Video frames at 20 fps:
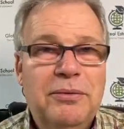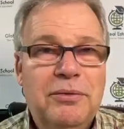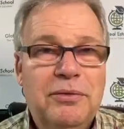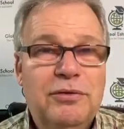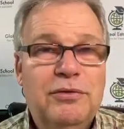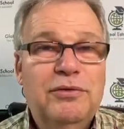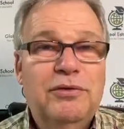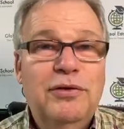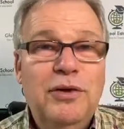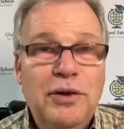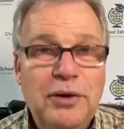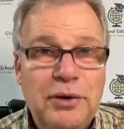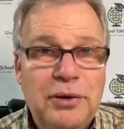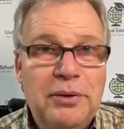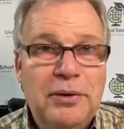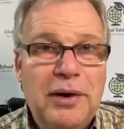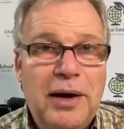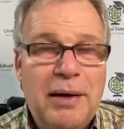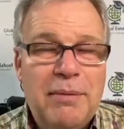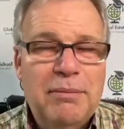
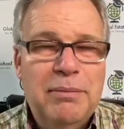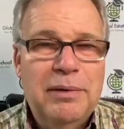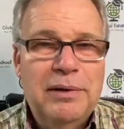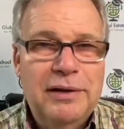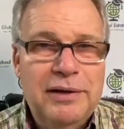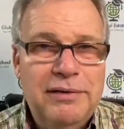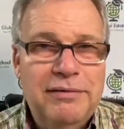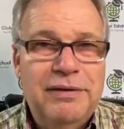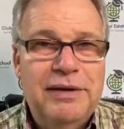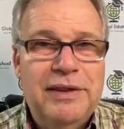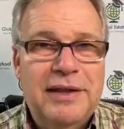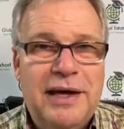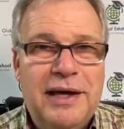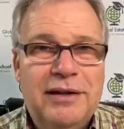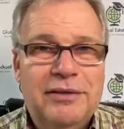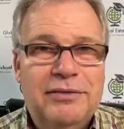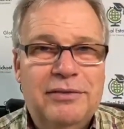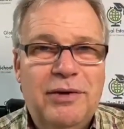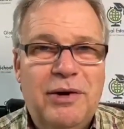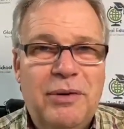soon. I'm believing
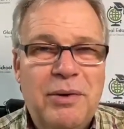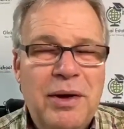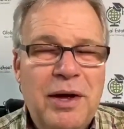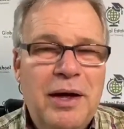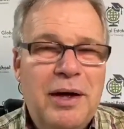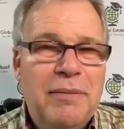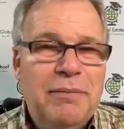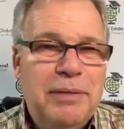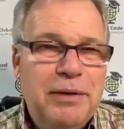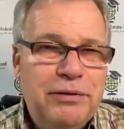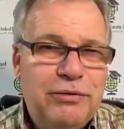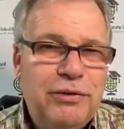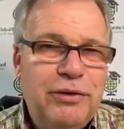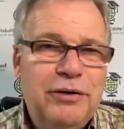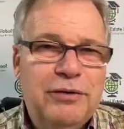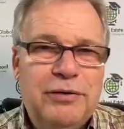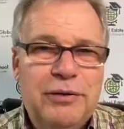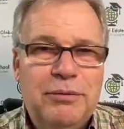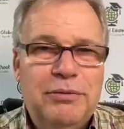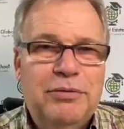that. So be sure
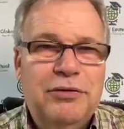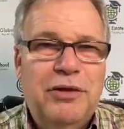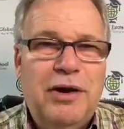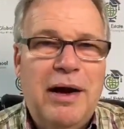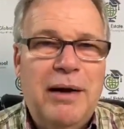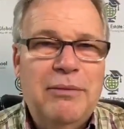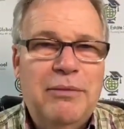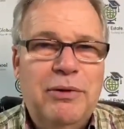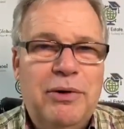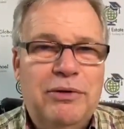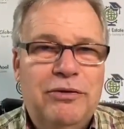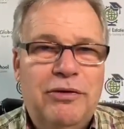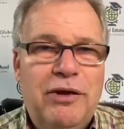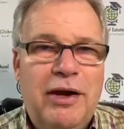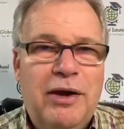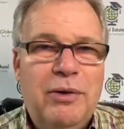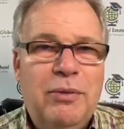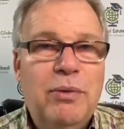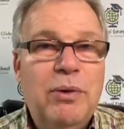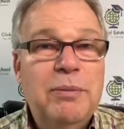and subscribe to our
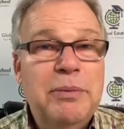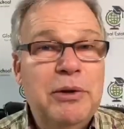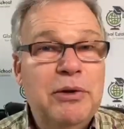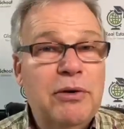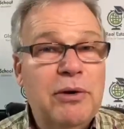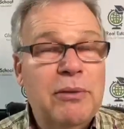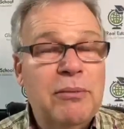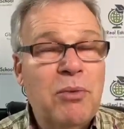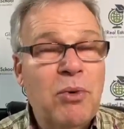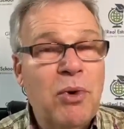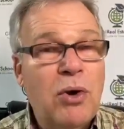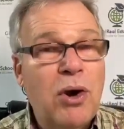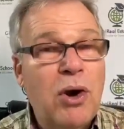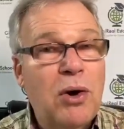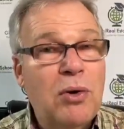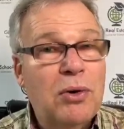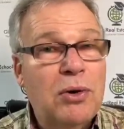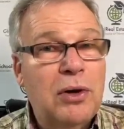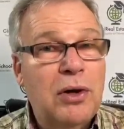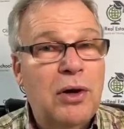channel. We'll be doing more
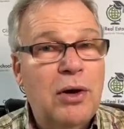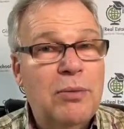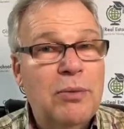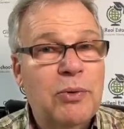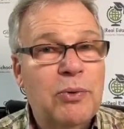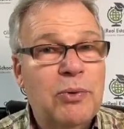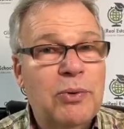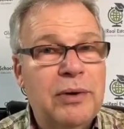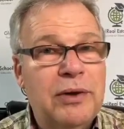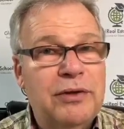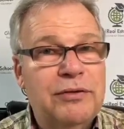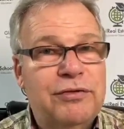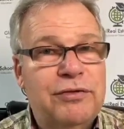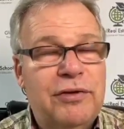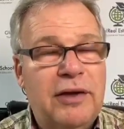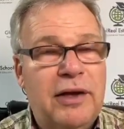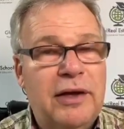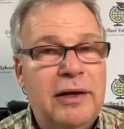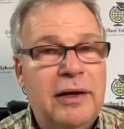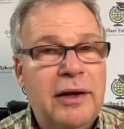Oklahoma real
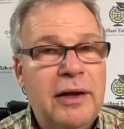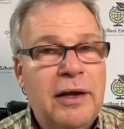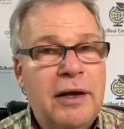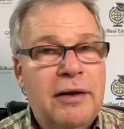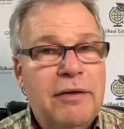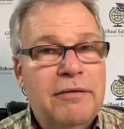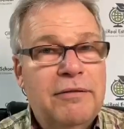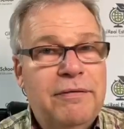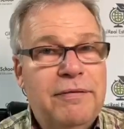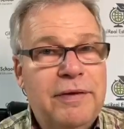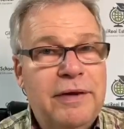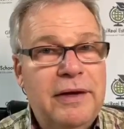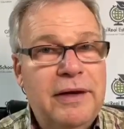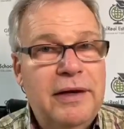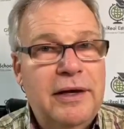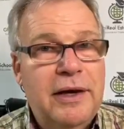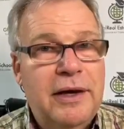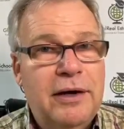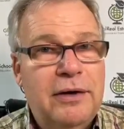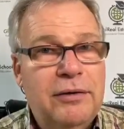estate
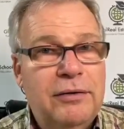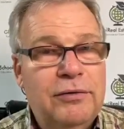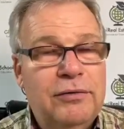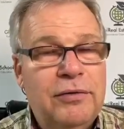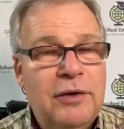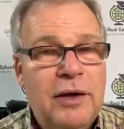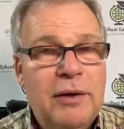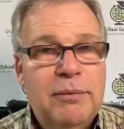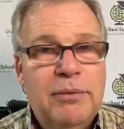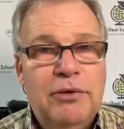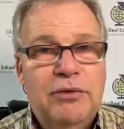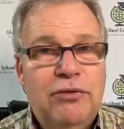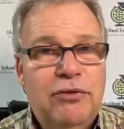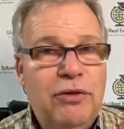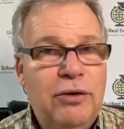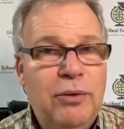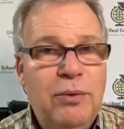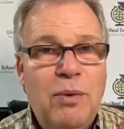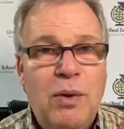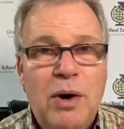videos, but
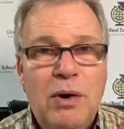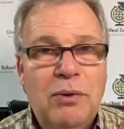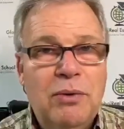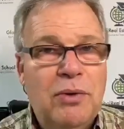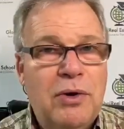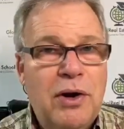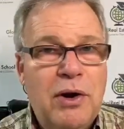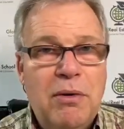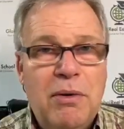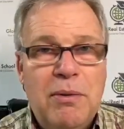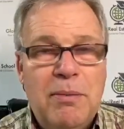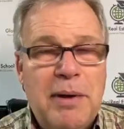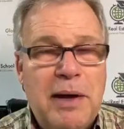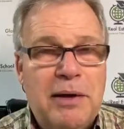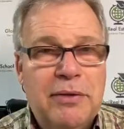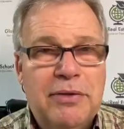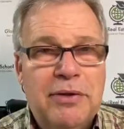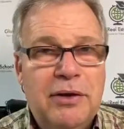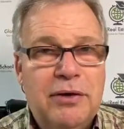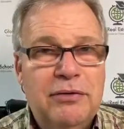you won't know
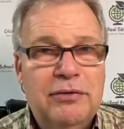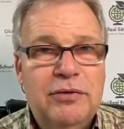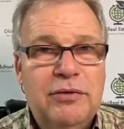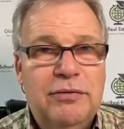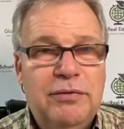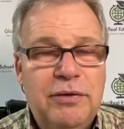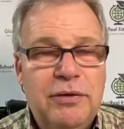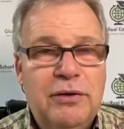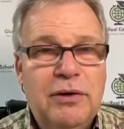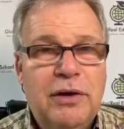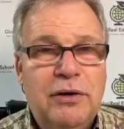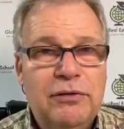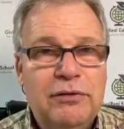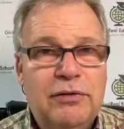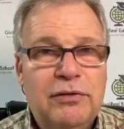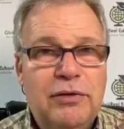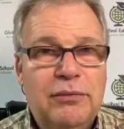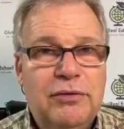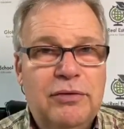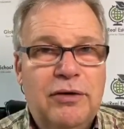about those if you don't
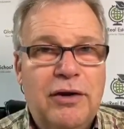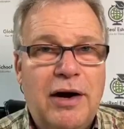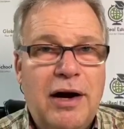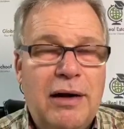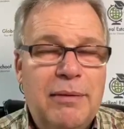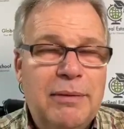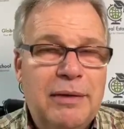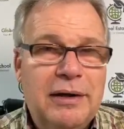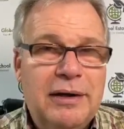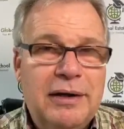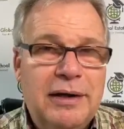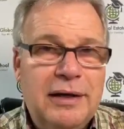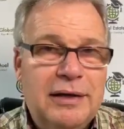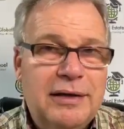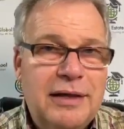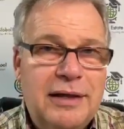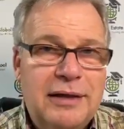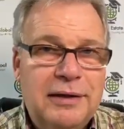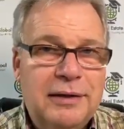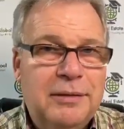subscribe and click
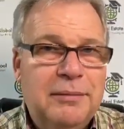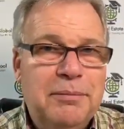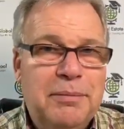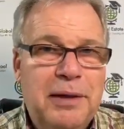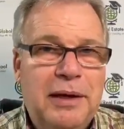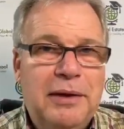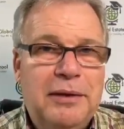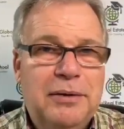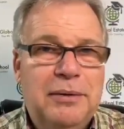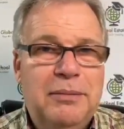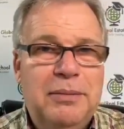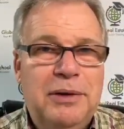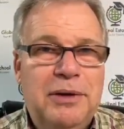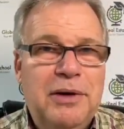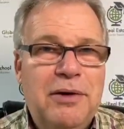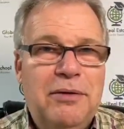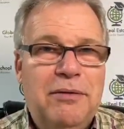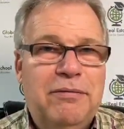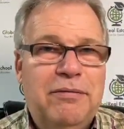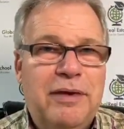that little bell to be
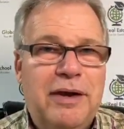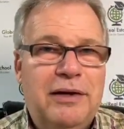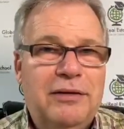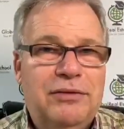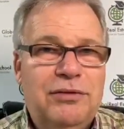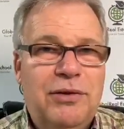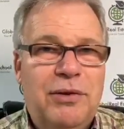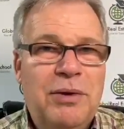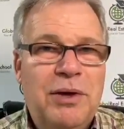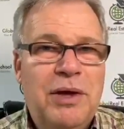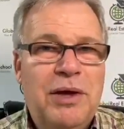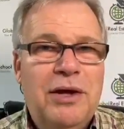notified. So